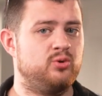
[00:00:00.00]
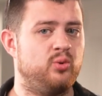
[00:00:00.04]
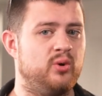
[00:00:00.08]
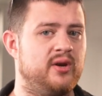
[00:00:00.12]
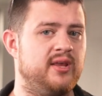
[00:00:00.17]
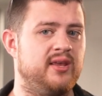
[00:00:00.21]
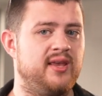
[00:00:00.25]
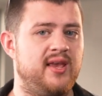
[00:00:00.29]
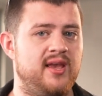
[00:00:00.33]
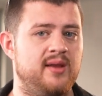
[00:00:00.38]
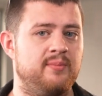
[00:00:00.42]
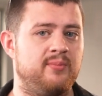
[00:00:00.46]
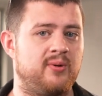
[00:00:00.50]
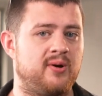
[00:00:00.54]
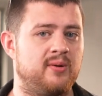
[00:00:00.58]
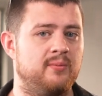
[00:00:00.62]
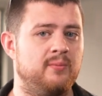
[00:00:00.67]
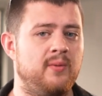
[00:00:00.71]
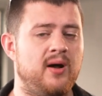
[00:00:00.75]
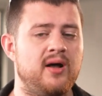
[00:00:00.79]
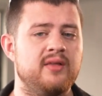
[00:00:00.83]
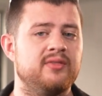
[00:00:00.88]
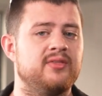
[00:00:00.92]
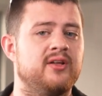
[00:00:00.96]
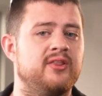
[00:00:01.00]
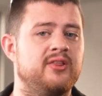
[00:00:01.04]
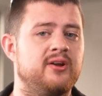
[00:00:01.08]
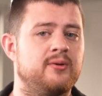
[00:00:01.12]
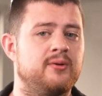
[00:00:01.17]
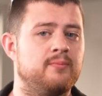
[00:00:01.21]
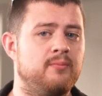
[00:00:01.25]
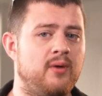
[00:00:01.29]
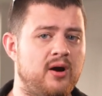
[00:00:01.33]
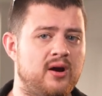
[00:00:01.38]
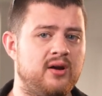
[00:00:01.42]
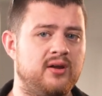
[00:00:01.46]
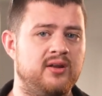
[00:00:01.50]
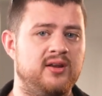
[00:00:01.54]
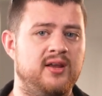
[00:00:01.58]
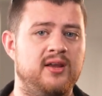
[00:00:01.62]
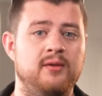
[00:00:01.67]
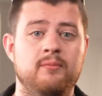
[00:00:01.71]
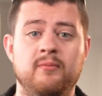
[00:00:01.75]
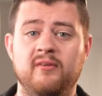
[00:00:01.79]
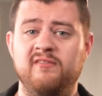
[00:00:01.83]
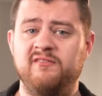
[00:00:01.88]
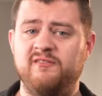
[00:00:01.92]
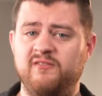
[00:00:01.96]
$20K per month on their
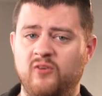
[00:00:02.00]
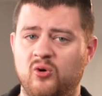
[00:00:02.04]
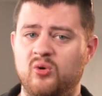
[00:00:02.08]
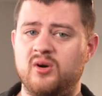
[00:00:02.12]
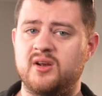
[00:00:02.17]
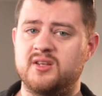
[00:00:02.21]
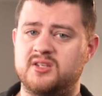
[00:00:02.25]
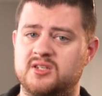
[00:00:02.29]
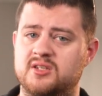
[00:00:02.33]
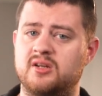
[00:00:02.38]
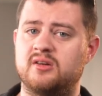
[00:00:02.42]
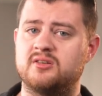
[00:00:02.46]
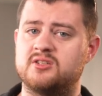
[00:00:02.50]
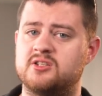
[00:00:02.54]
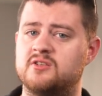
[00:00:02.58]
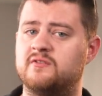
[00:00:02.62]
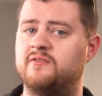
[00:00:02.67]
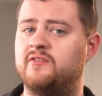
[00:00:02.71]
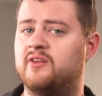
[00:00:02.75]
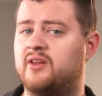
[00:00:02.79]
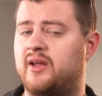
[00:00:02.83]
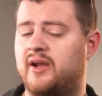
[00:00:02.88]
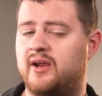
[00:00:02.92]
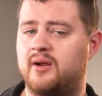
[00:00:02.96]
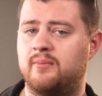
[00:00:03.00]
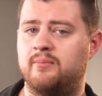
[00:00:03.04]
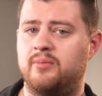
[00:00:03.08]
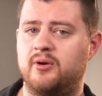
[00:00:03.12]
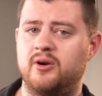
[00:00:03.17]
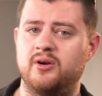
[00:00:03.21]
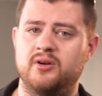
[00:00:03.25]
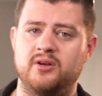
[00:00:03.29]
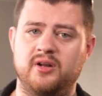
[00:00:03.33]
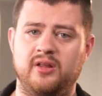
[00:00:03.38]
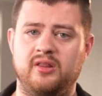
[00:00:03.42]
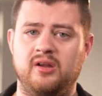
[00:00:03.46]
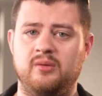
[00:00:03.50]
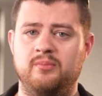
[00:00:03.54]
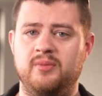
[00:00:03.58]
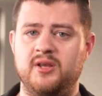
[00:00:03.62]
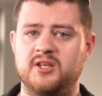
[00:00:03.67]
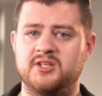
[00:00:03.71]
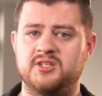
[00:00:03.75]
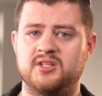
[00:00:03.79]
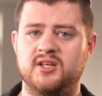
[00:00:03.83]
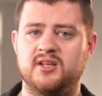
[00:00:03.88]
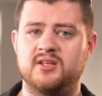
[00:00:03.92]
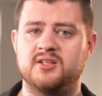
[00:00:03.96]
marketing before it starts to feel like a burden on their
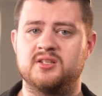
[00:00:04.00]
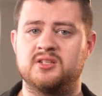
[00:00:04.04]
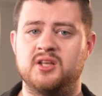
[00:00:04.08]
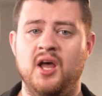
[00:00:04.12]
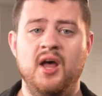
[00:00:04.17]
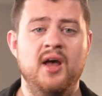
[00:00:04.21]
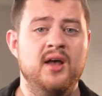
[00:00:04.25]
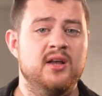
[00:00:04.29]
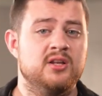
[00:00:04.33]
business.